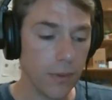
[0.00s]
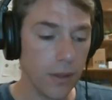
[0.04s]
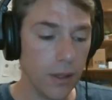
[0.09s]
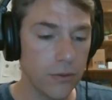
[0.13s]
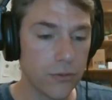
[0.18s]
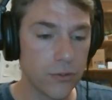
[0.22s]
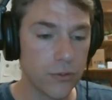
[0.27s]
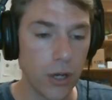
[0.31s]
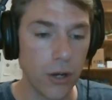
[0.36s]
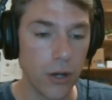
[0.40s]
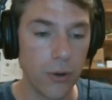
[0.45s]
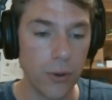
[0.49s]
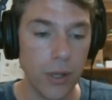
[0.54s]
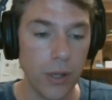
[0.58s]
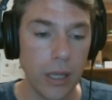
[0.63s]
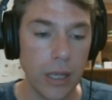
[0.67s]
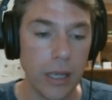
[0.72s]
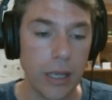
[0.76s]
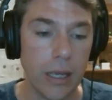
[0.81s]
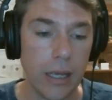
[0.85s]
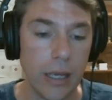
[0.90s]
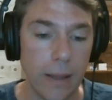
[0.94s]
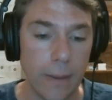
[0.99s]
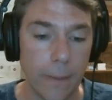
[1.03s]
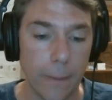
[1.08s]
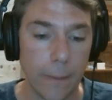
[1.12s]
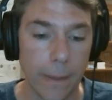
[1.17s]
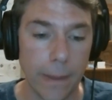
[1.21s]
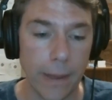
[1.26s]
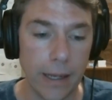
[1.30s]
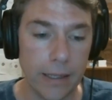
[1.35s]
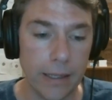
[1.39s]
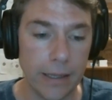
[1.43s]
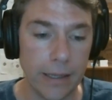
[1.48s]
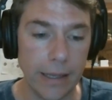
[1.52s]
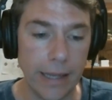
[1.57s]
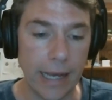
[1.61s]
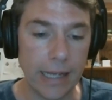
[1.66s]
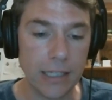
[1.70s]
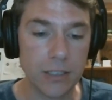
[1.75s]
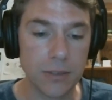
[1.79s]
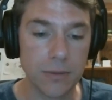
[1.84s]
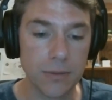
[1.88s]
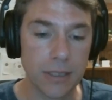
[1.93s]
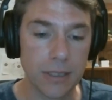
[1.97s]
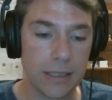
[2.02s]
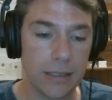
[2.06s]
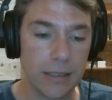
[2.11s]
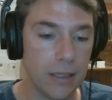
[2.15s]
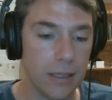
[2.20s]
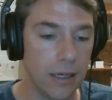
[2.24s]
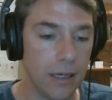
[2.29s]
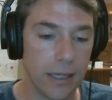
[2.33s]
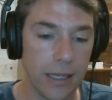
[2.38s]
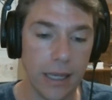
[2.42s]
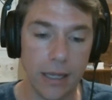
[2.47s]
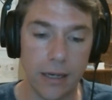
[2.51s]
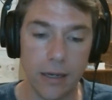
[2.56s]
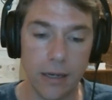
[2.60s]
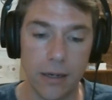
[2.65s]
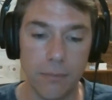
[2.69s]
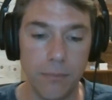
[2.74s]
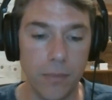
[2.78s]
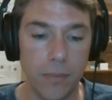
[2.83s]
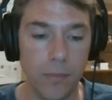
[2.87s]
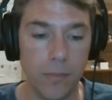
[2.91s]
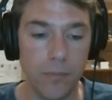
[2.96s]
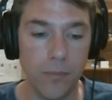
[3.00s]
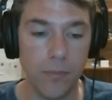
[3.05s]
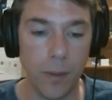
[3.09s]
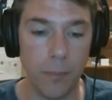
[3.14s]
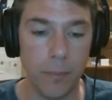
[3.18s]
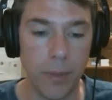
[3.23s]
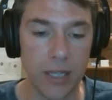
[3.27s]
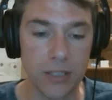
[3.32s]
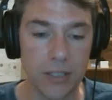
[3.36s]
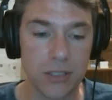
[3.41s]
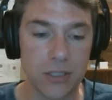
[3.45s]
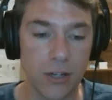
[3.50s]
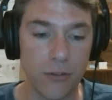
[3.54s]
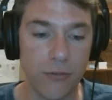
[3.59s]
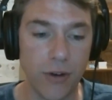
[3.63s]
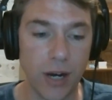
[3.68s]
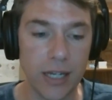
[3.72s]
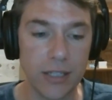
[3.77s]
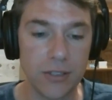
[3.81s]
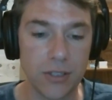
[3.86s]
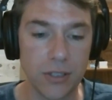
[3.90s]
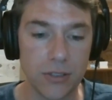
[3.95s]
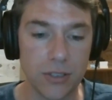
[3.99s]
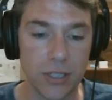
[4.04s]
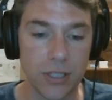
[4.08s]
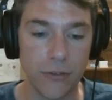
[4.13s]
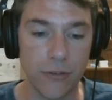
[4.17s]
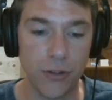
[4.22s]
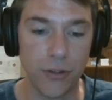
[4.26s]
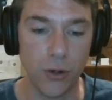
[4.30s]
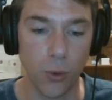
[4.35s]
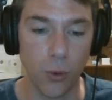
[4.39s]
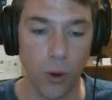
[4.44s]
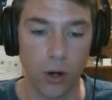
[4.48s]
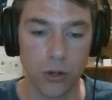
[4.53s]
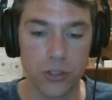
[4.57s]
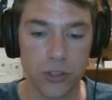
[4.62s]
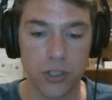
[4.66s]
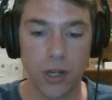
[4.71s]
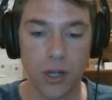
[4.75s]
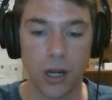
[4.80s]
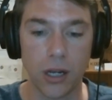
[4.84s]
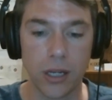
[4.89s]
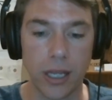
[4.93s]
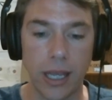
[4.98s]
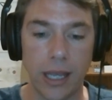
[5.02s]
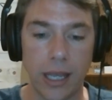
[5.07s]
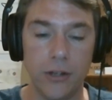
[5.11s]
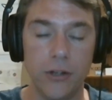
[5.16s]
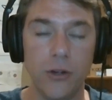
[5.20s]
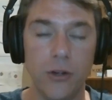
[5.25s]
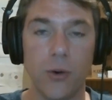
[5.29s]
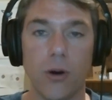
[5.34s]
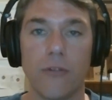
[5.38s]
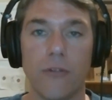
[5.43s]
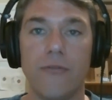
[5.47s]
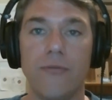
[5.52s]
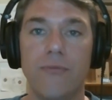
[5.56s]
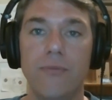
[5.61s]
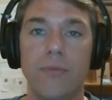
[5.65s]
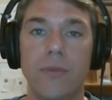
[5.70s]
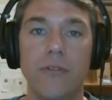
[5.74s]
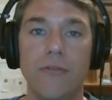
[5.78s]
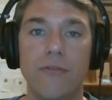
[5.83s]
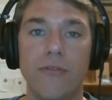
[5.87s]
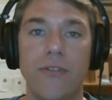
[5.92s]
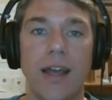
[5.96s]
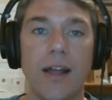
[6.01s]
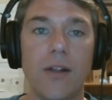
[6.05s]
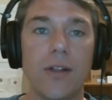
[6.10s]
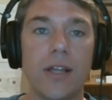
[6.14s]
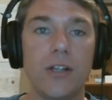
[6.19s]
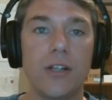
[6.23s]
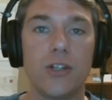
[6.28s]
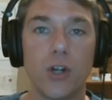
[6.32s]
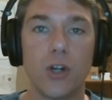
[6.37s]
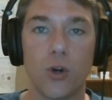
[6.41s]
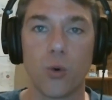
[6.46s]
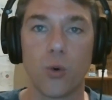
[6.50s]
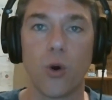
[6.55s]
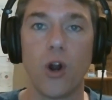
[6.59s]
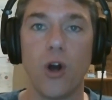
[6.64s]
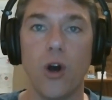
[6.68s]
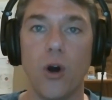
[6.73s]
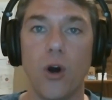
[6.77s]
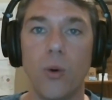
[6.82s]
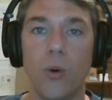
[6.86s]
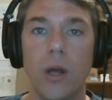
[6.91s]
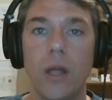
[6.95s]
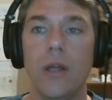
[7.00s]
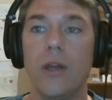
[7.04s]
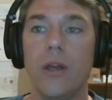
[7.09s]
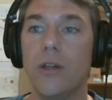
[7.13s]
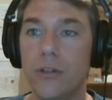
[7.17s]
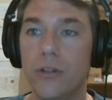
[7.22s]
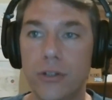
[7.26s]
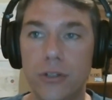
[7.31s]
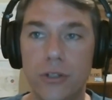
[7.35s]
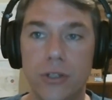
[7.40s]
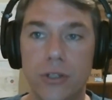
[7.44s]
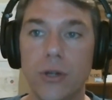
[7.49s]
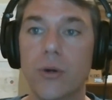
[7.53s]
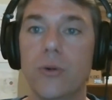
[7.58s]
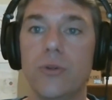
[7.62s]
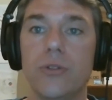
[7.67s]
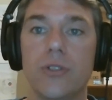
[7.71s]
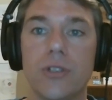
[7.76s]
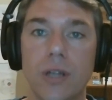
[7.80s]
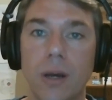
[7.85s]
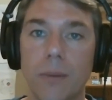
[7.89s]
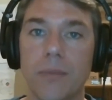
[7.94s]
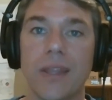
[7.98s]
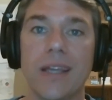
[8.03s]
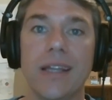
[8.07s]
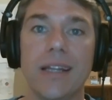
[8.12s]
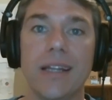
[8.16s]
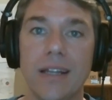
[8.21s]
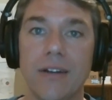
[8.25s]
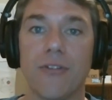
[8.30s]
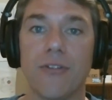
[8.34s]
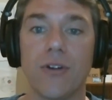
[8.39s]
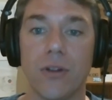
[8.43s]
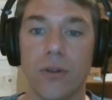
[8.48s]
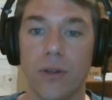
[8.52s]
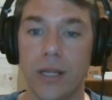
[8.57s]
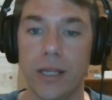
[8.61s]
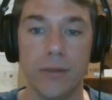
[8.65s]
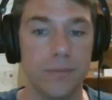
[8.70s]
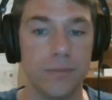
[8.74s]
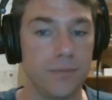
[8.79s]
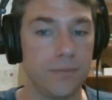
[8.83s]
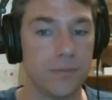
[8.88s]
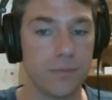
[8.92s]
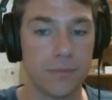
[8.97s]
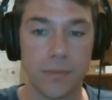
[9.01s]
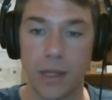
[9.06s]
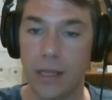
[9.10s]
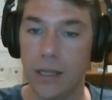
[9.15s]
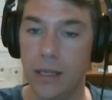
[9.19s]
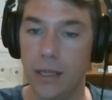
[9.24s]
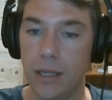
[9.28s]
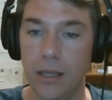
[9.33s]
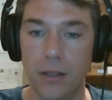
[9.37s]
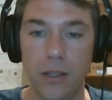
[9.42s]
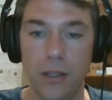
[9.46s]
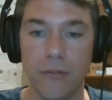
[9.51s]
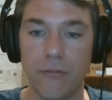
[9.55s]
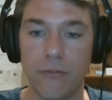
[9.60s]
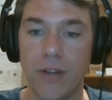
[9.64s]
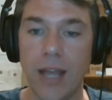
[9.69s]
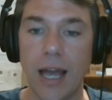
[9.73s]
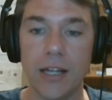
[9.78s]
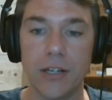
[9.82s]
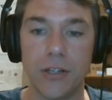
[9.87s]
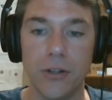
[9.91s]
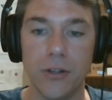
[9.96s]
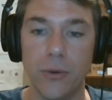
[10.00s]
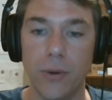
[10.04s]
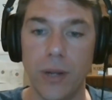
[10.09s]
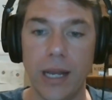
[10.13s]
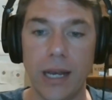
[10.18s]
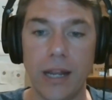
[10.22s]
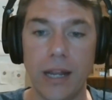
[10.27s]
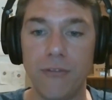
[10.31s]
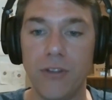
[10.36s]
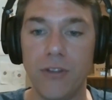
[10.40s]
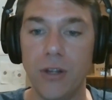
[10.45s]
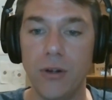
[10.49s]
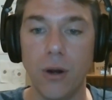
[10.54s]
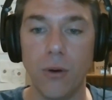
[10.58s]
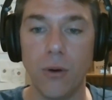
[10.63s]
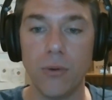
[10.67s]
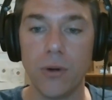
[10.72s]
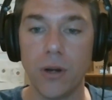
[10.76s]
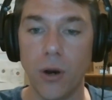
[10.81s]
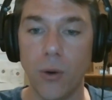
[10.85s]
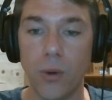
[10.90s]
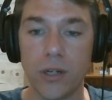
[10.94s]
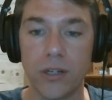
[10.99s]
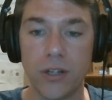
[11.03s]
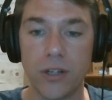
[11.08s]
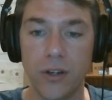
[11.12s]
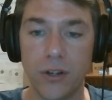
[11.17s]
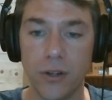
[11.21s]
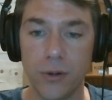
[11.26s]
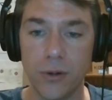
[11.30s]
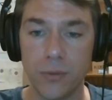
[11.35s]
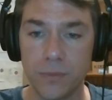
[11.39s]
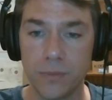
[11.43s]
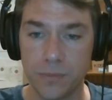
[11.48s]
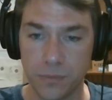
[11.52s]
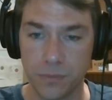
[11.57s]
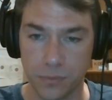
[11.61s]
So that's, again, my best advice is if you are stuck and you are failing to grow, do something differently. You've got to. And if you don't know what to do,